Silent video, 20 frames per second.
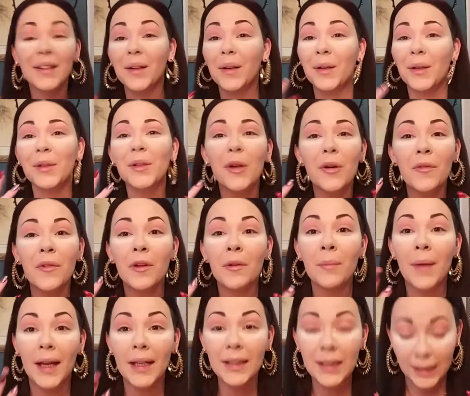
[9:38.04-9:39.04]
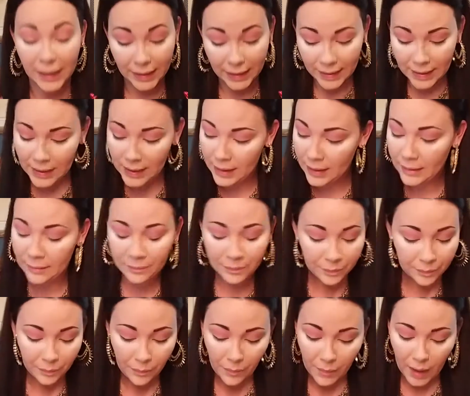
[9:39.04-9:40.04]
all over my lid,
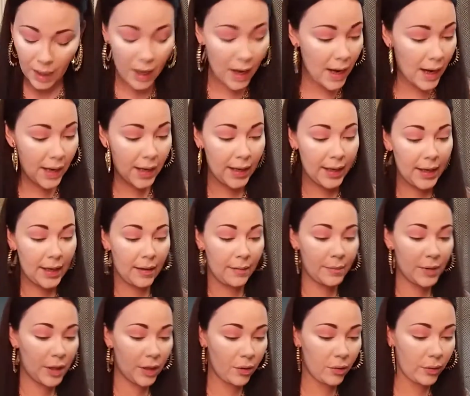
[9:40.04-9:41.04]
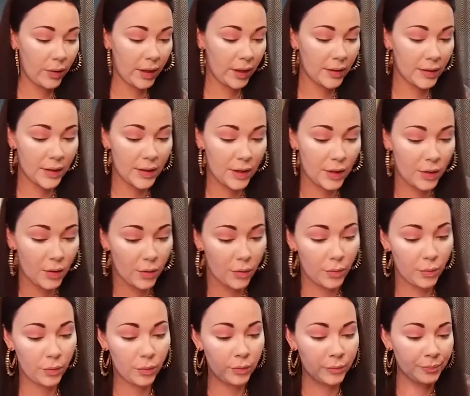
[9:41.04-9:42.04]
I am going
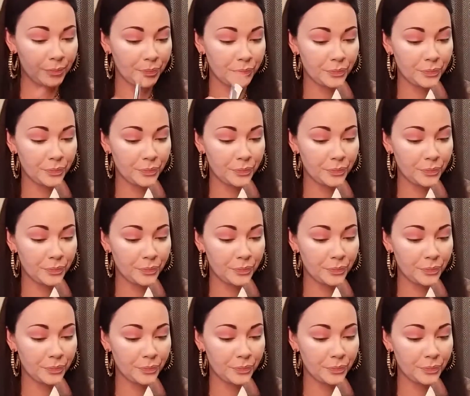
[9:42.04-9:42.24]
to